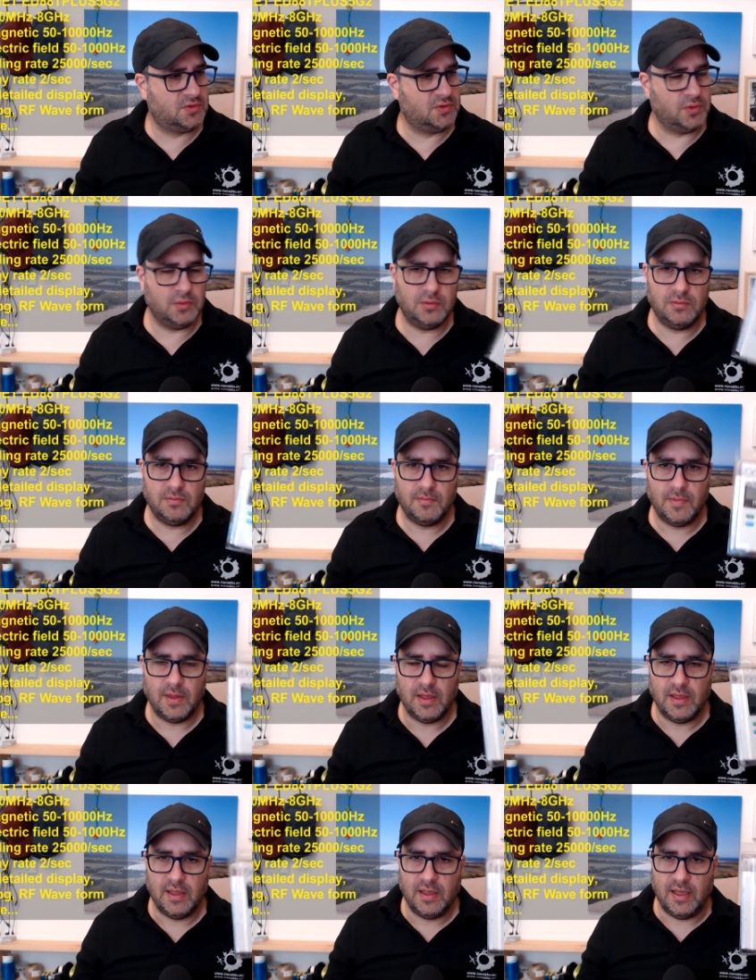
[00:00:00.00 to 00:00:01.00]
Uh,
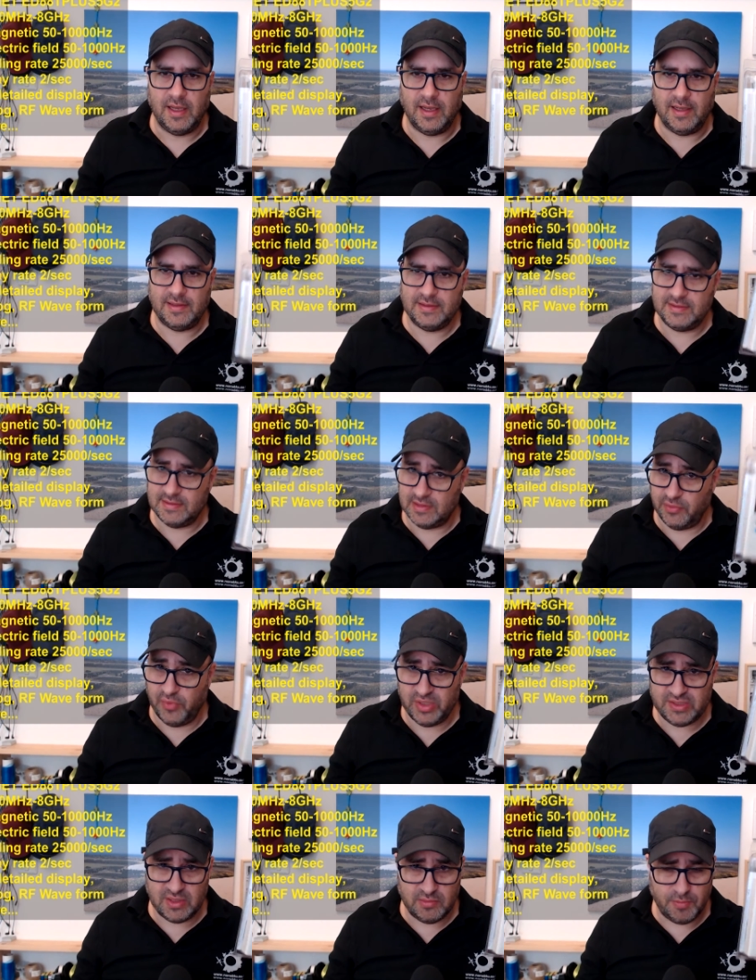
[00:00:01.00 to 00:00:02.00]
this is the
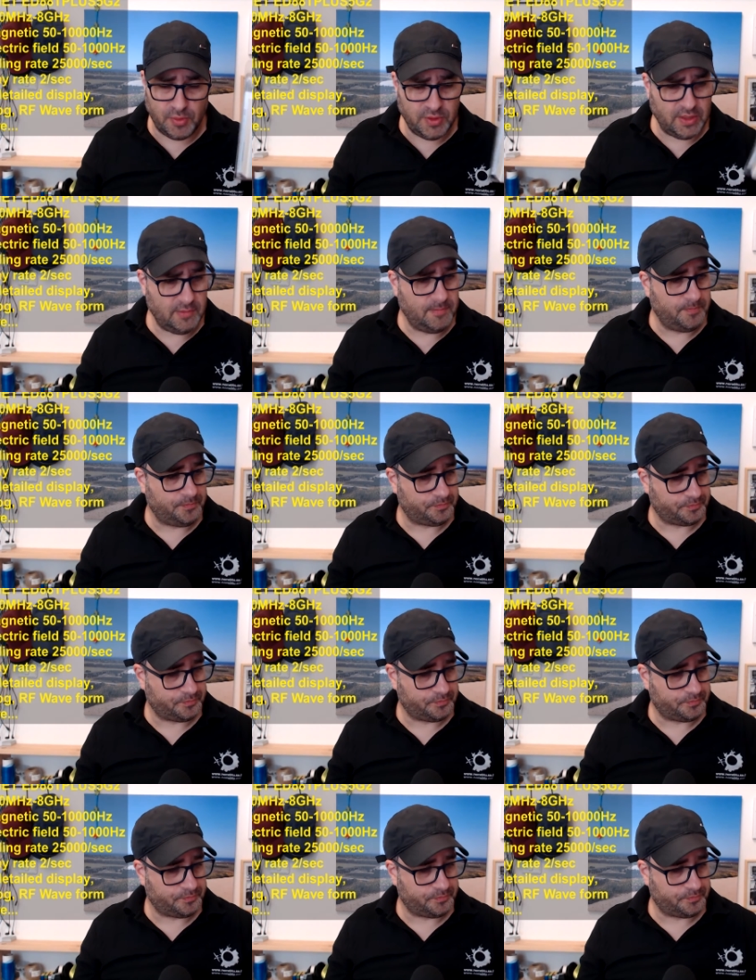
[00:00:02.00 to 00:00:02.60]
recent model.